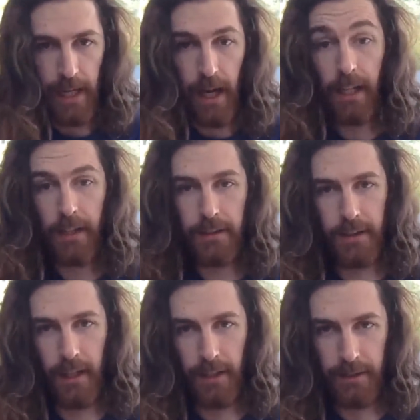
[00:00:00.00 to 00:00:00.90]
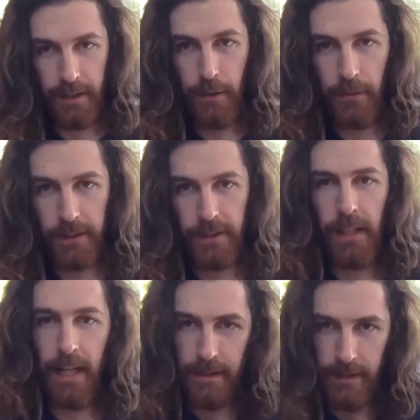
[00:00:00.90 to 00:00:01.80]
Ireland and Universal,
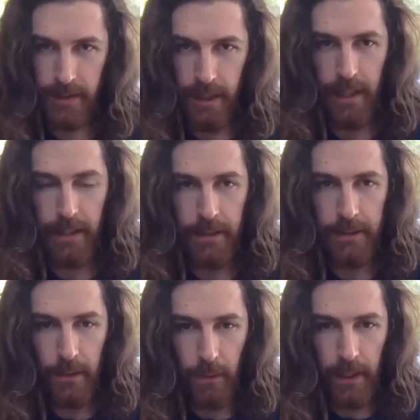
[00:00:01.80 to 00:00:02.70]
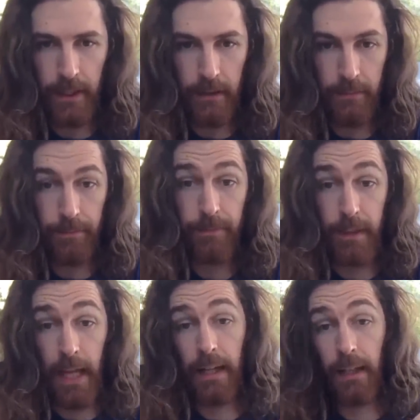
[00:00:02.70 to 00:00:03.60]
and Sony
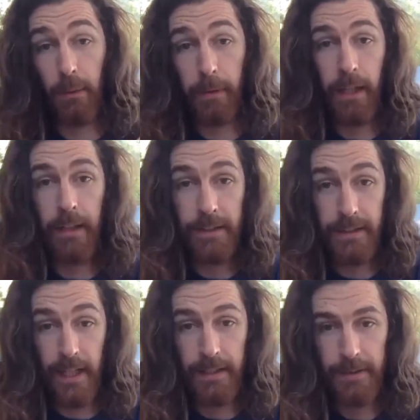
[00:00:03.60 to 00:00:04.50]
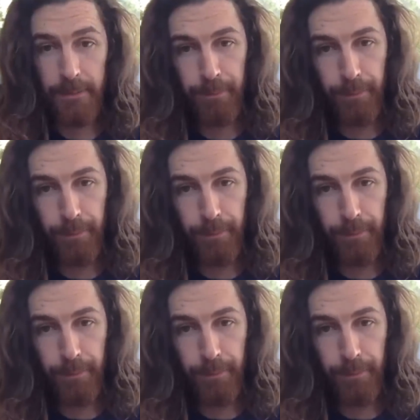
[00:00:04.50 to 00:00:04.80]
Columbia in the States.